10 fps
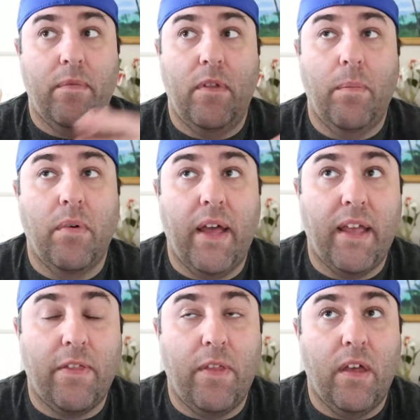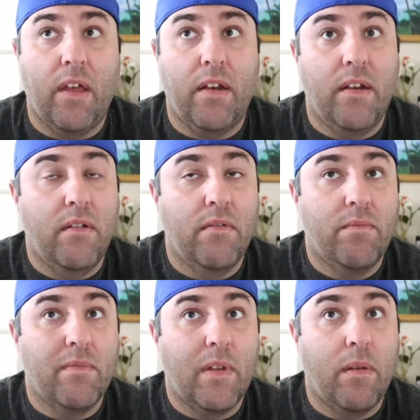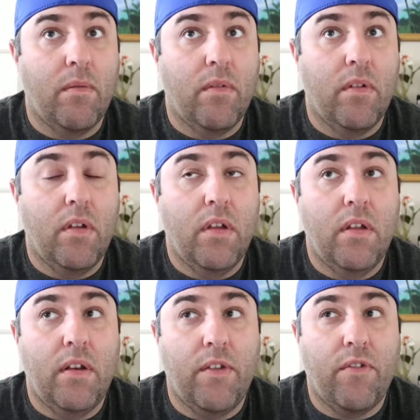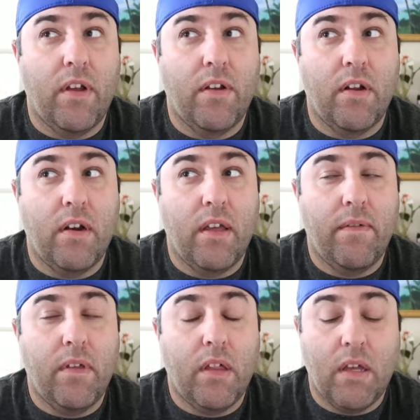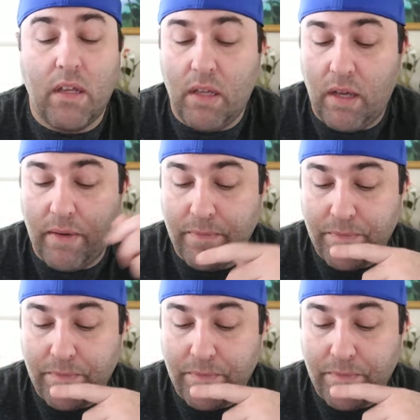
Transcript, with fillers: to Blake, the district attorney, I feel like. Yeah.